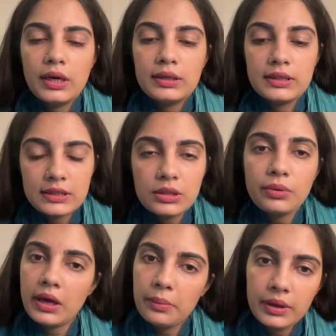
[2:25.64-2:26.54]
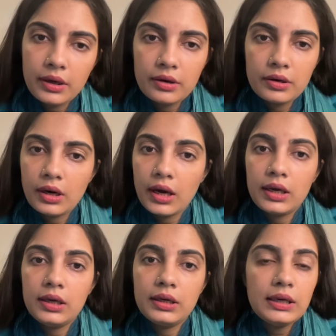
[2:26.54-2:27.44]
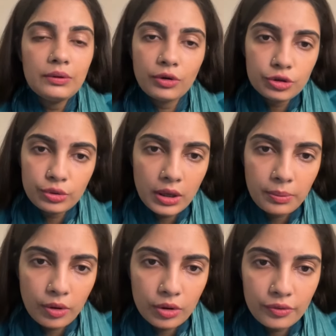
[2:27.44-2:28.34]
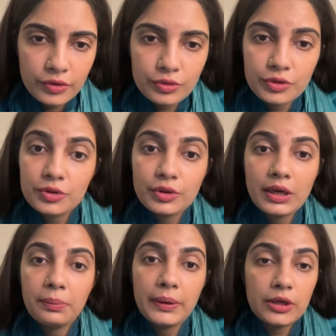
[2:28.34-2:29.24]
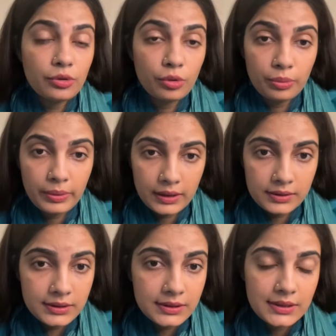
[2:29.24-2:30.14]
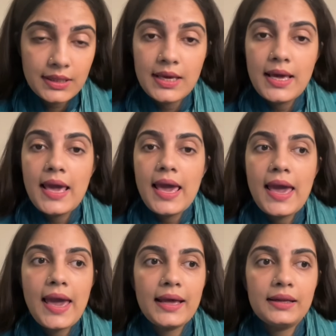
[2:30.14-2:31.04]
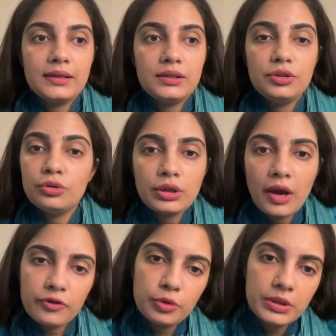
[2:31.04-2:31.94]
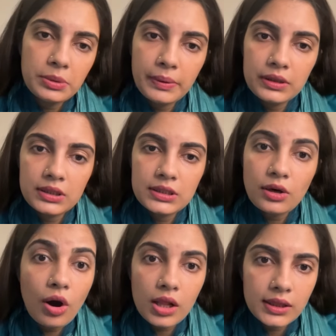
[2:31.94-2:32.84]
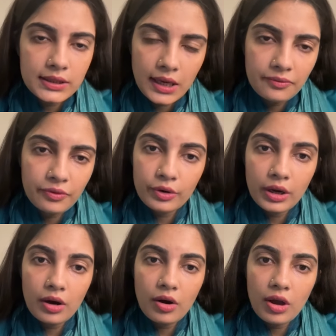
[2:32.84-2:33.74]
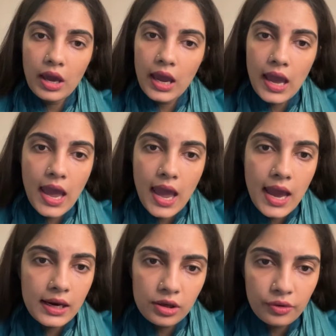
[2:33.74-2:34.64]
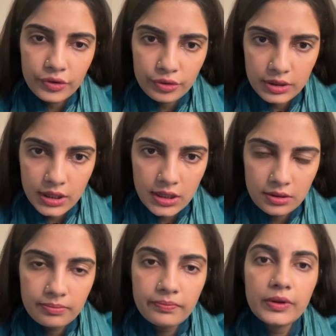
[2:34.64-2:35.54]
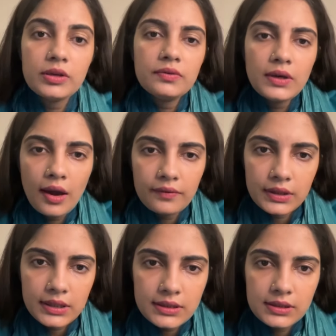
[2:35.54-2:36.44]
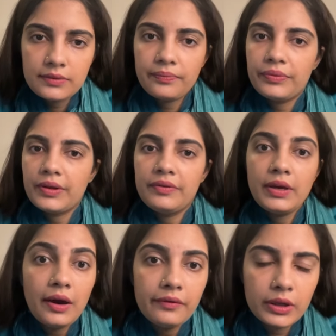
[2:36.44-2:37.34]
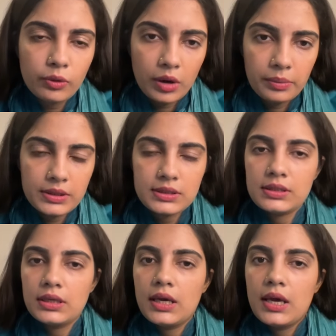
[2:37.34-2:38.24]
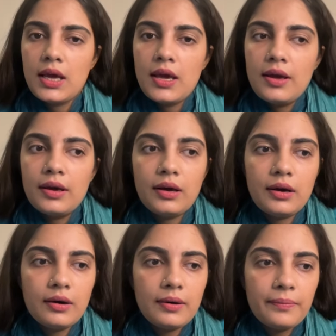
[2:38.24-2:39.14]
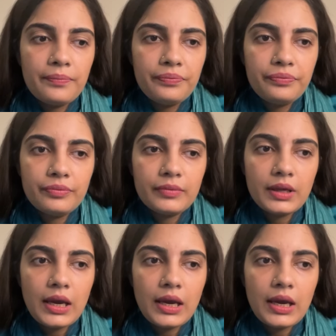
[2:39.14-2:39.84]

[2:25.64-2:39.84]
This is why I'm here. I really want to help all of you so you can pay your own bills, and you don't have to be dependent all the time for any of your need, because we have needs, we have requirements, and